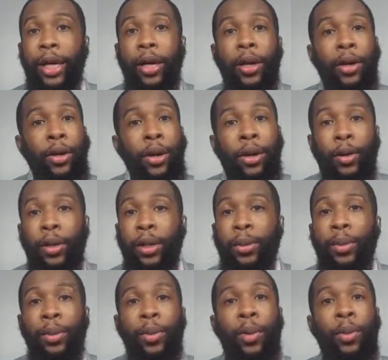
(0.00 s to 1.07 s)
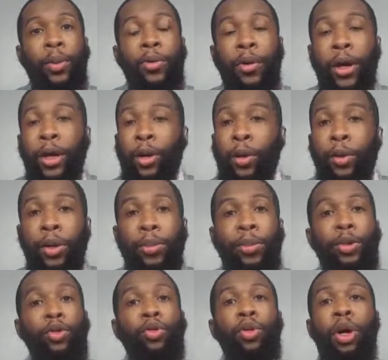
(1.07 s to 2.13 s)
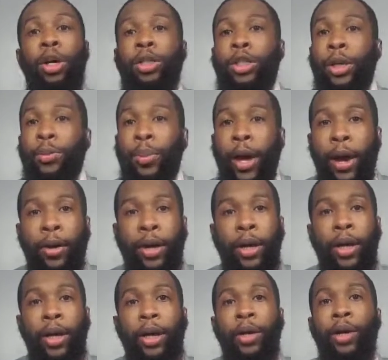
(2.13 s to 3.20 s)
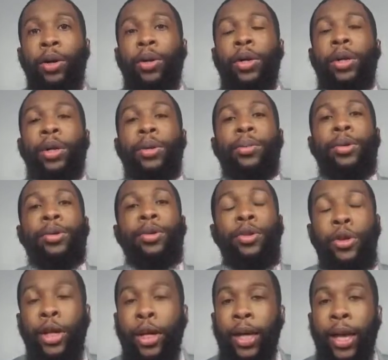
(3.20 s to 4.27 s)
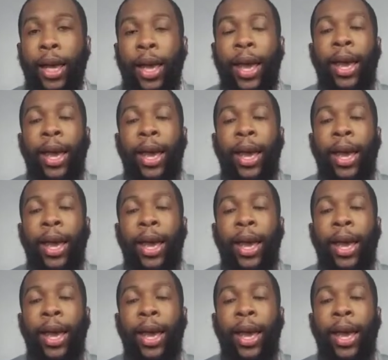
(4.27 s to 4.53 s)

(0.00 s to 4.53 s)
Zion going number 1, Morant going number 2, RJ Barrett going number 3,